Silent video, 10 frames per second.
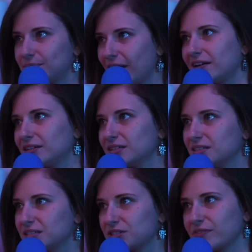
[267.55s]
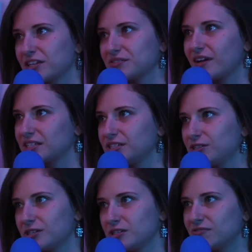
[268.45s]
battle to resurrect you
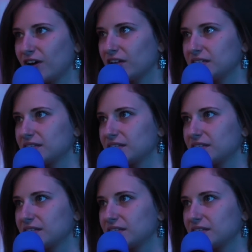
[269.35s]
should you fall